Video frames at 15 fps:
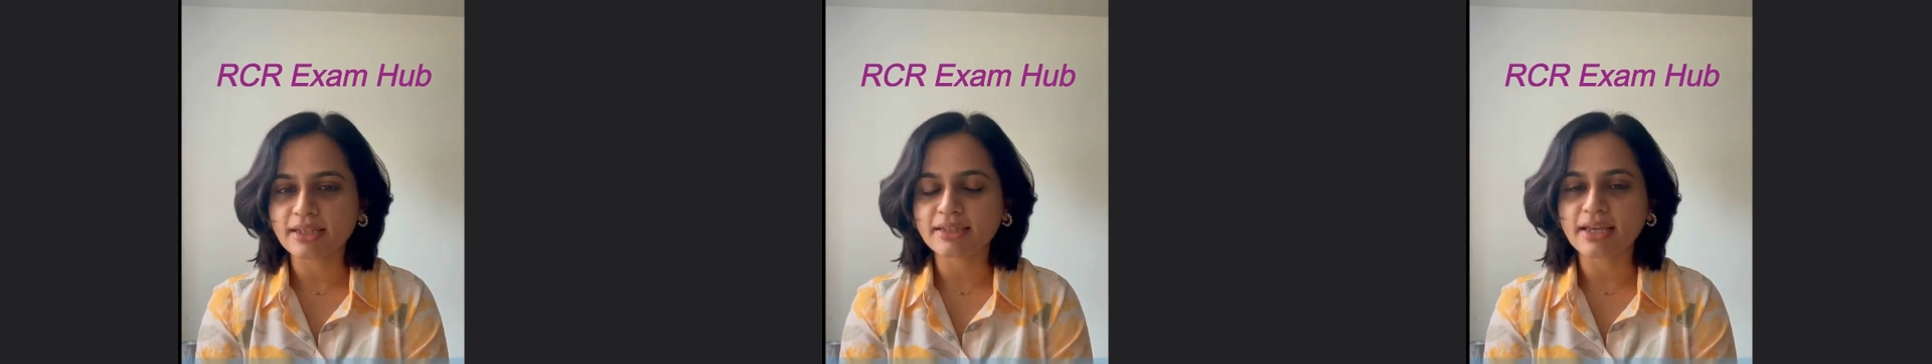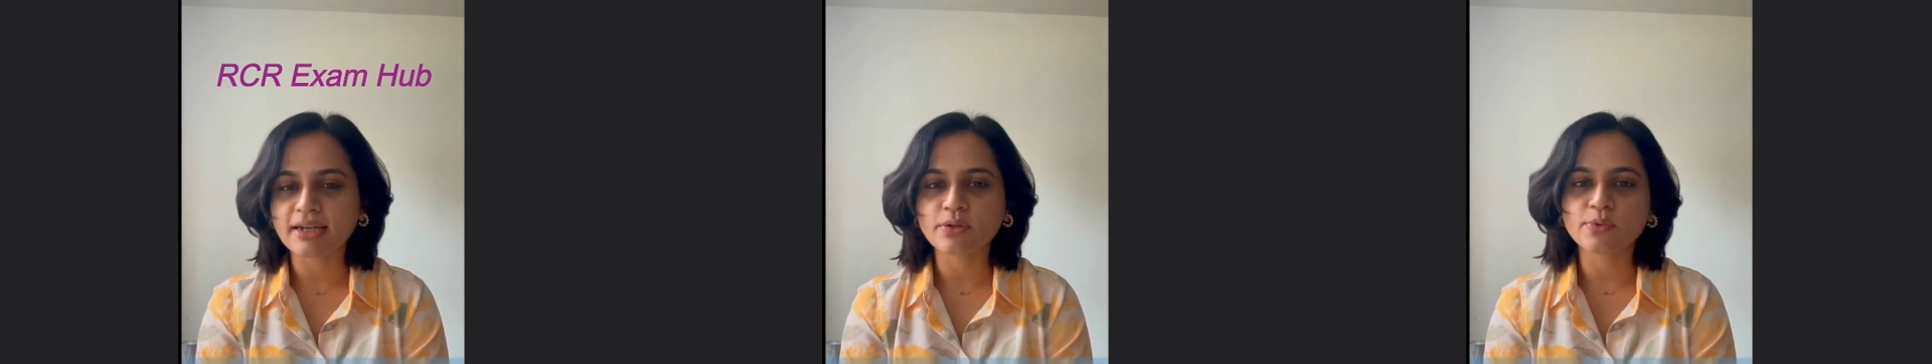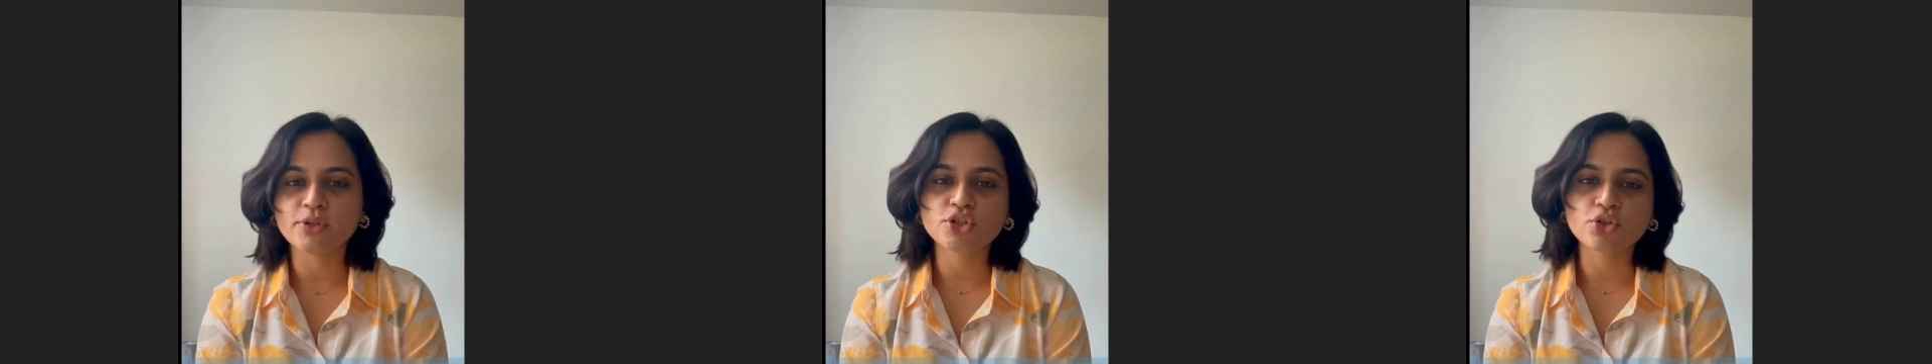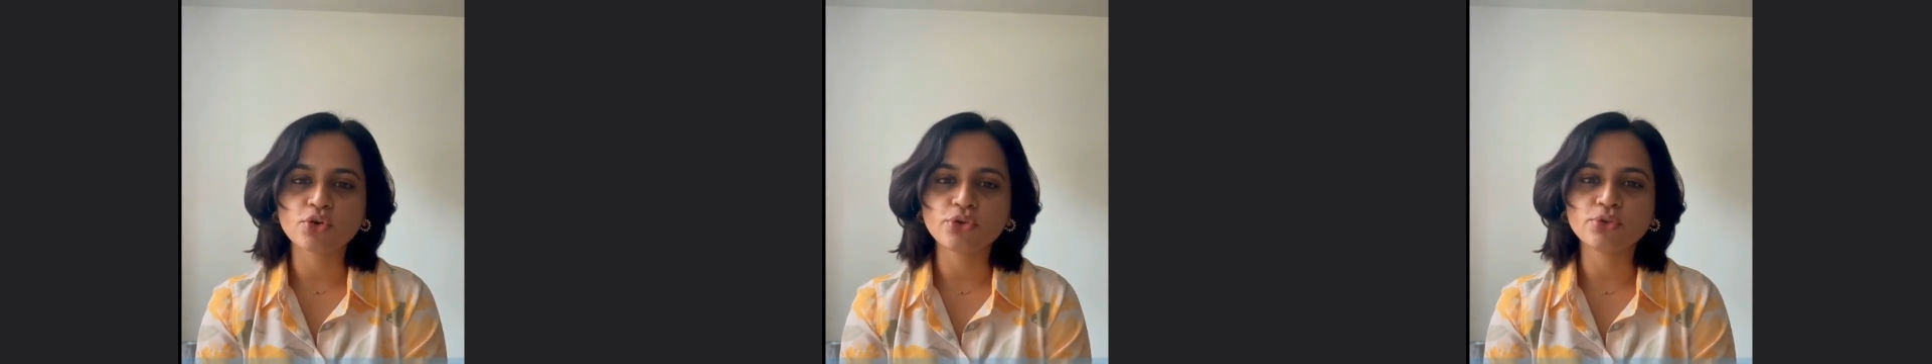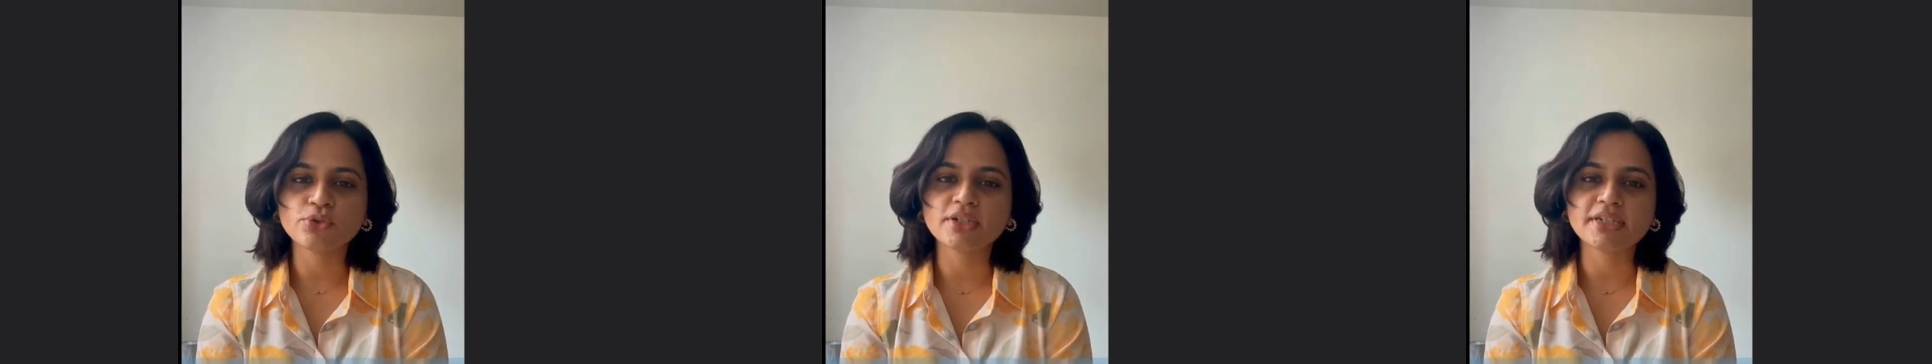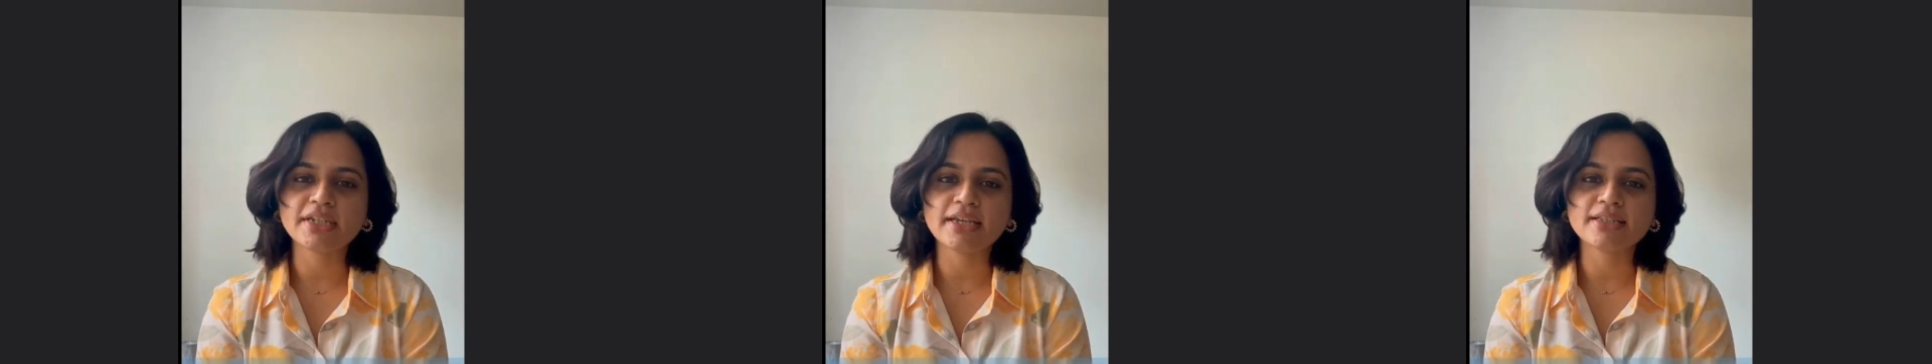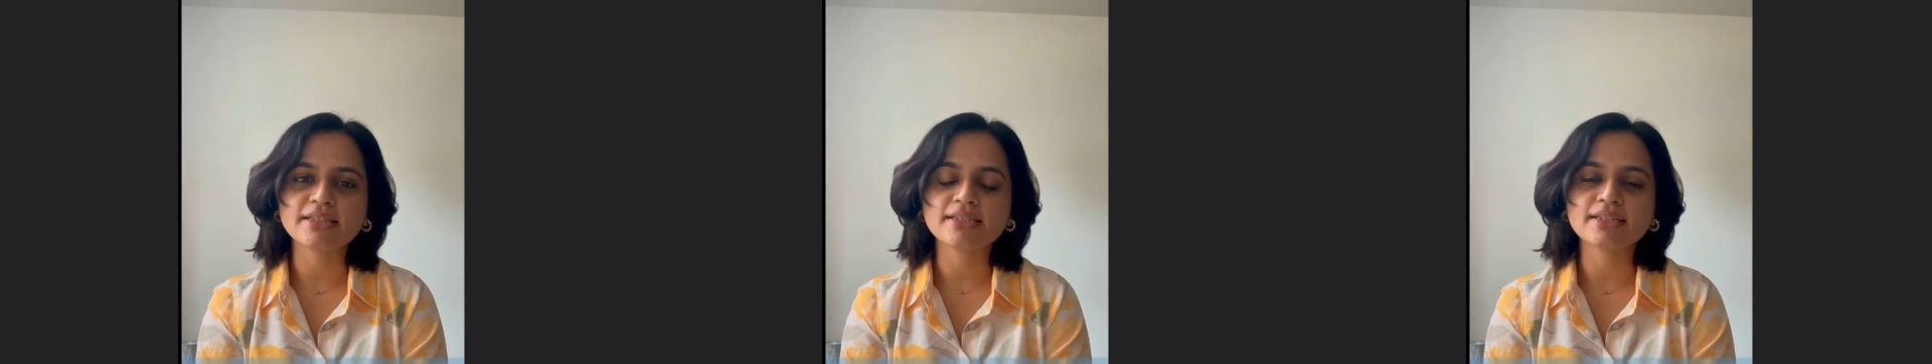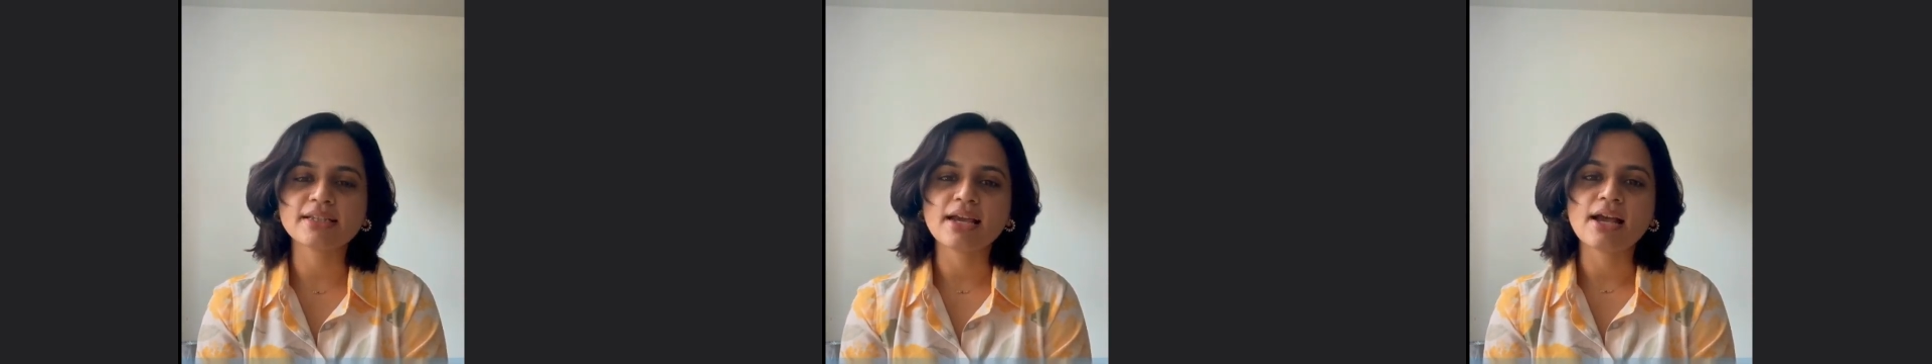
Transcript: then it will show you the dates